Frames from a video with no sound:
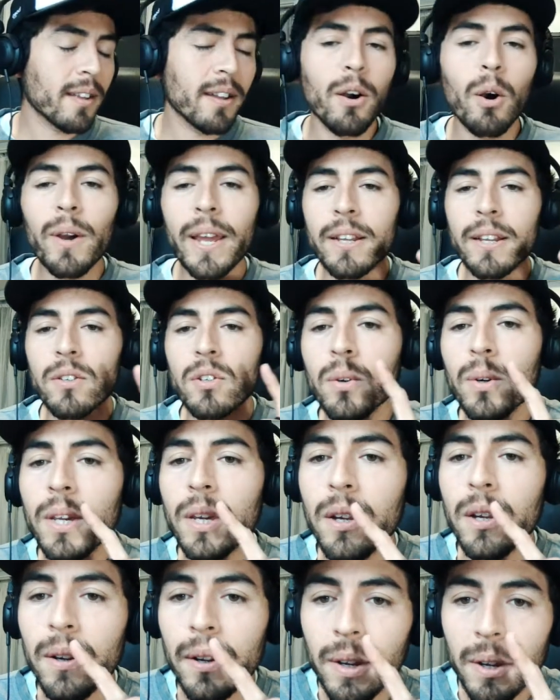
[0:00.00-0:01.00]
okay, so
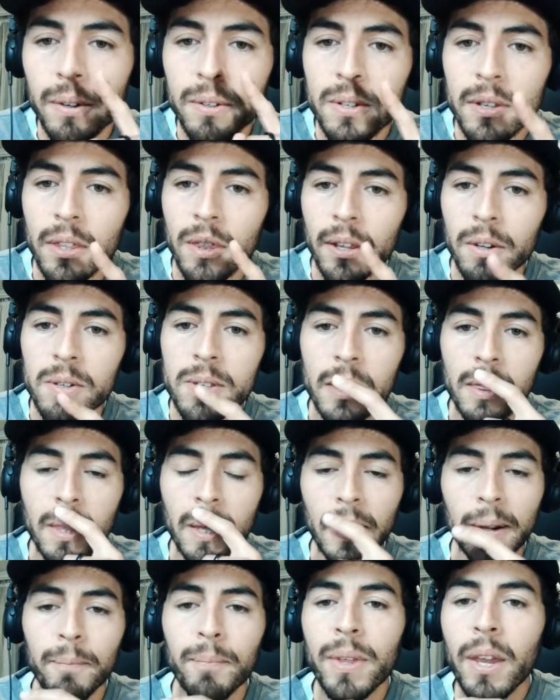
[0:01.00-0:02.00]
here's the thing.